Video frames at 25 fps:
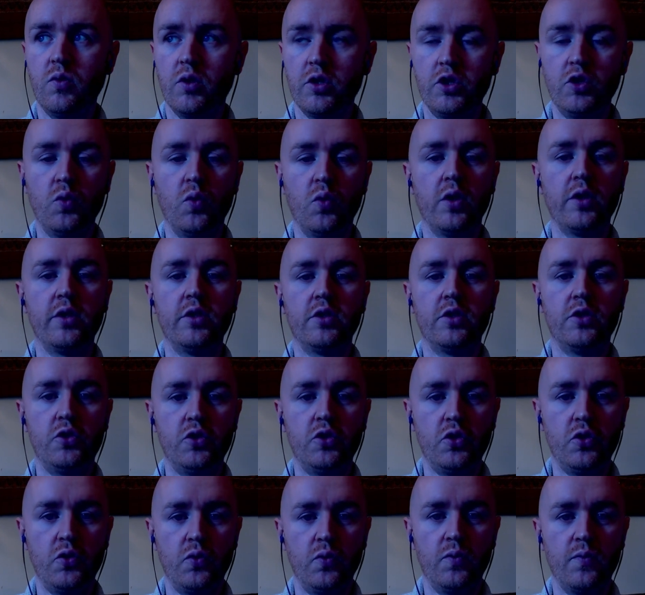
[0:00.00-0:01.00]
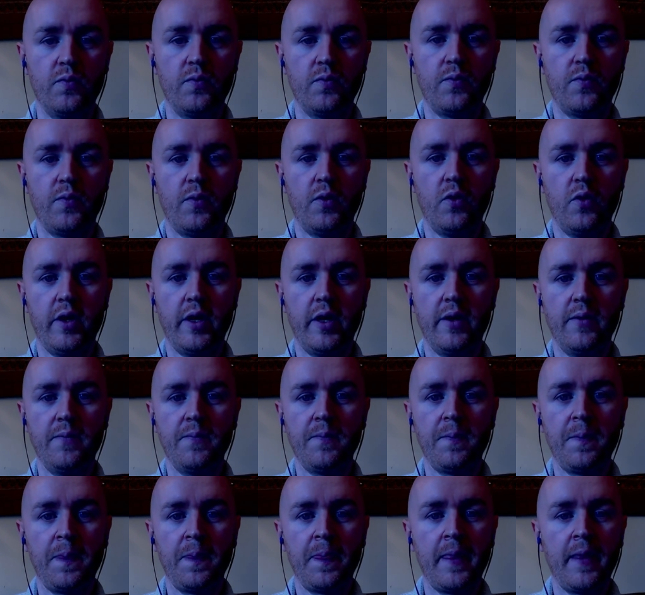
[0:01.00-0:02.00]
what you wanted to do. Okay?
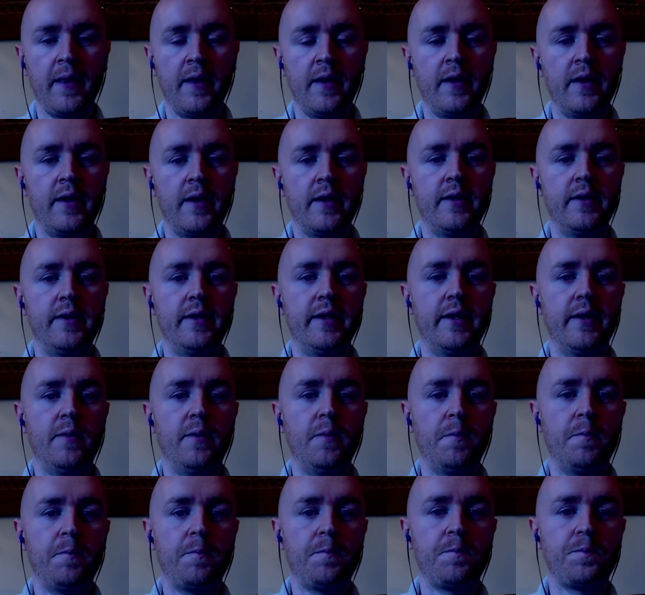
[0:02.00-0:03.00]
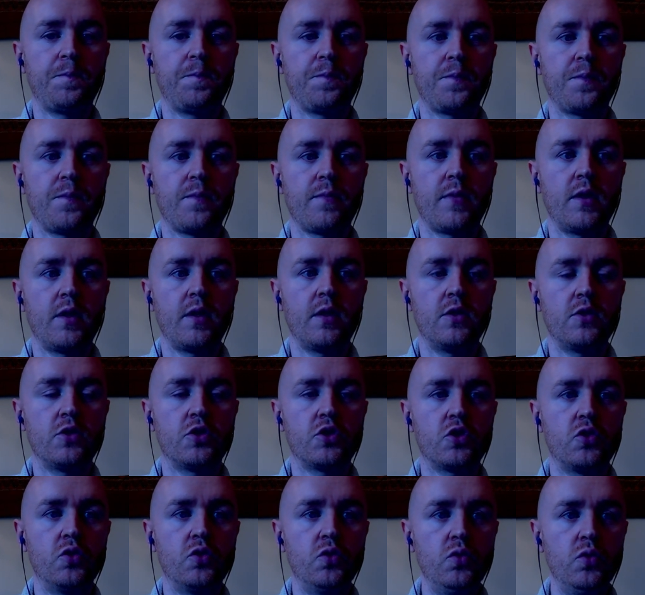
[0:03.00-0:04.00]
Now,
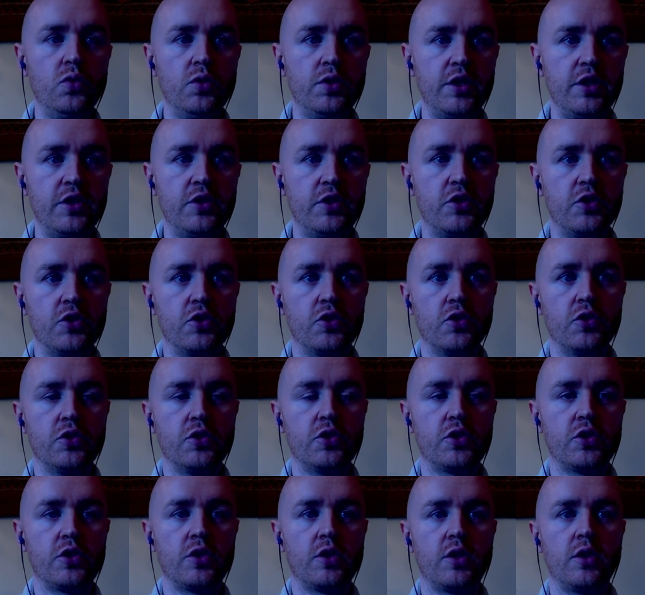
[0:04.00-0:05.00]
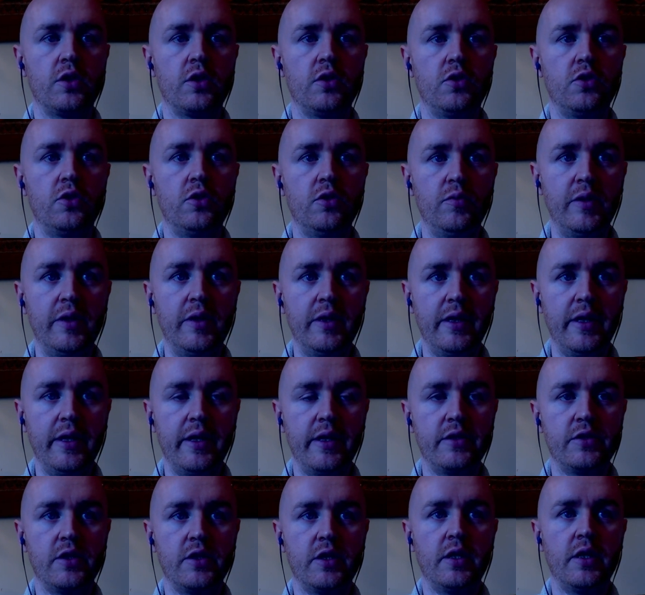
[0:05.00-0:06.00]
school teaches us to be
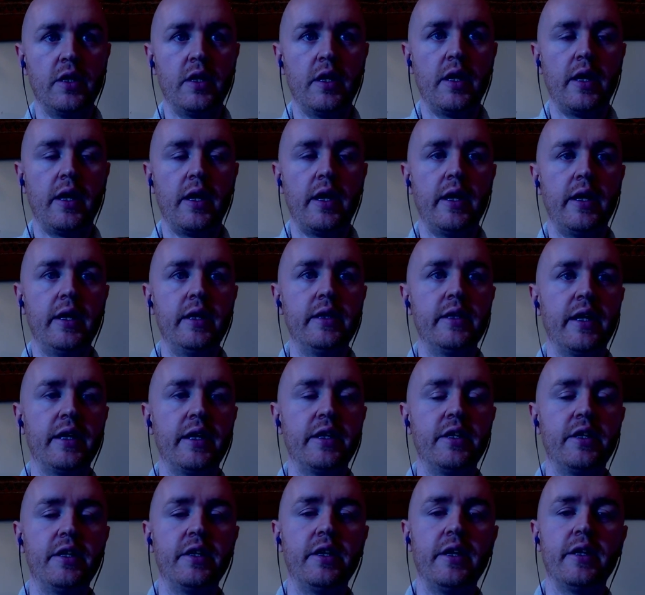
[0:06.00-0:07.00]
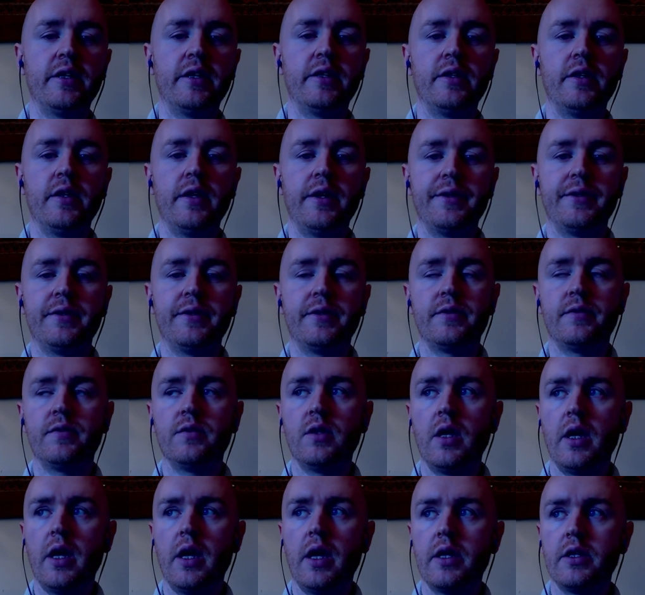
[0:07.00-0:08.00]
lazy in that it, it, it
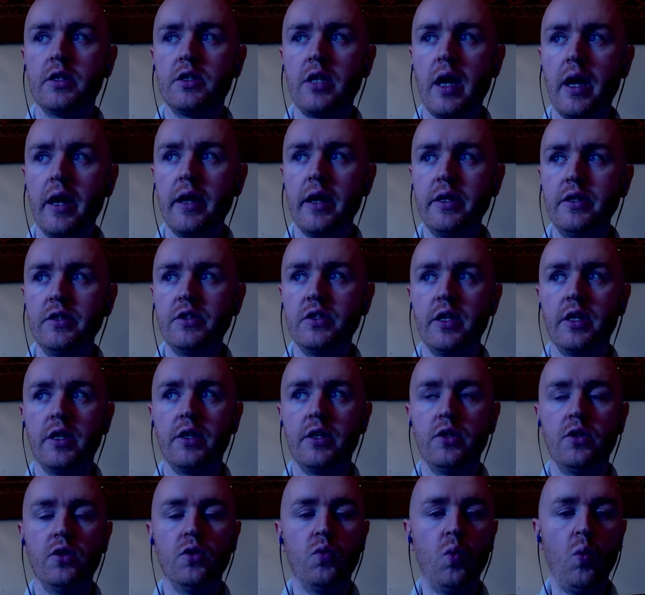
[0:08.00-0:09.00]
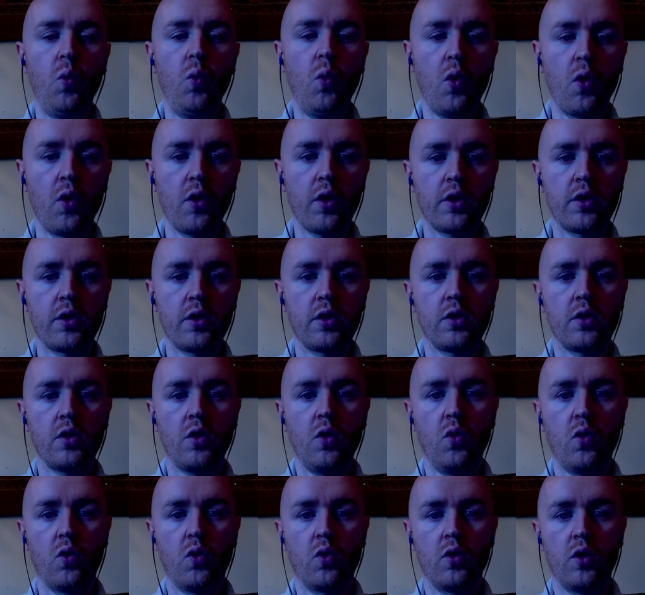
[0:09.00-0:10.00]
ties in work
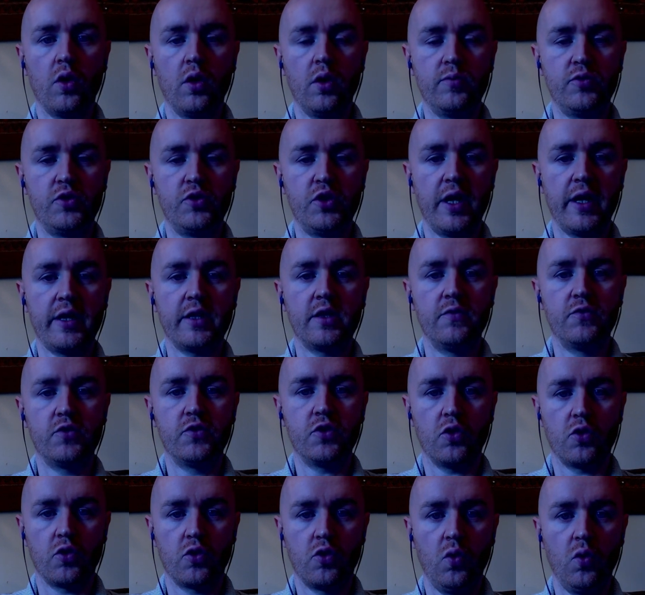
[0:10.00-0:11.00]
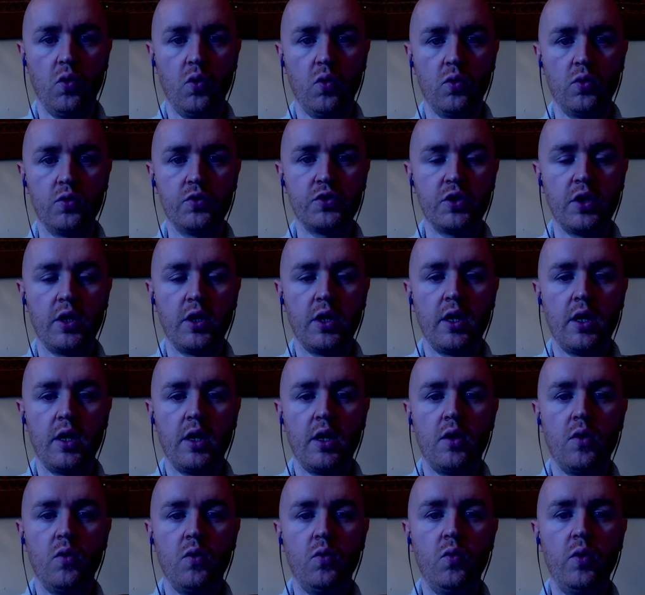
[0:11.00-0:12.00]
or objectives or goals
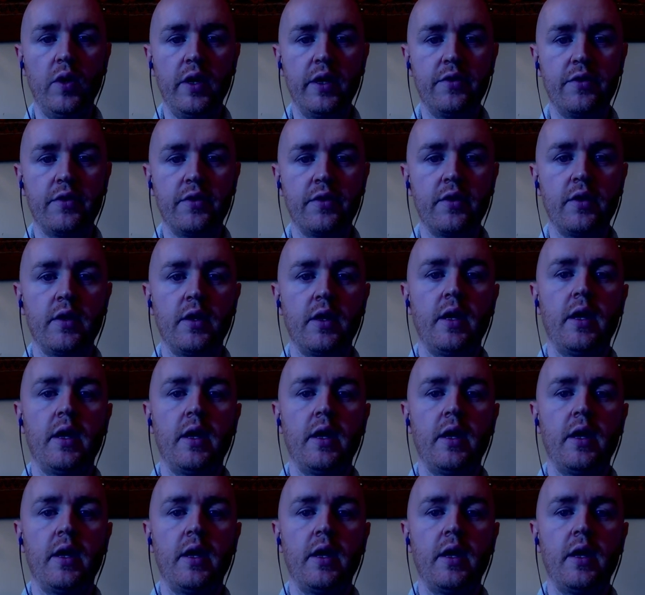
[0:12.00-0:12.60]
with